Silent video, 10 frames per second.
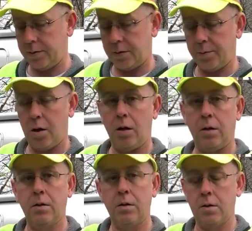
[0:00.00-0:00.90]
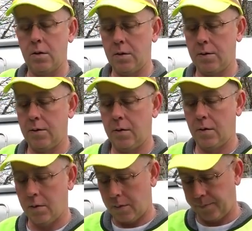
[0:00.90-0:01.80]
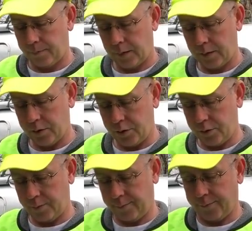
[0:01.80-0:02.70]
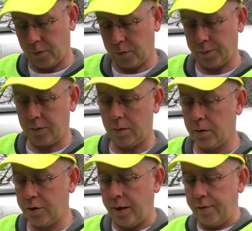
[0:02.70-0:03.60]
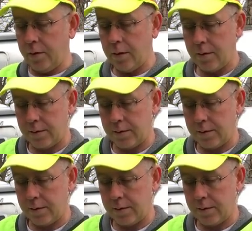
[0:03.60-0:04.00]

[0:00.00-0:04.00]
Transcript: is a small shovel, foldable shovel,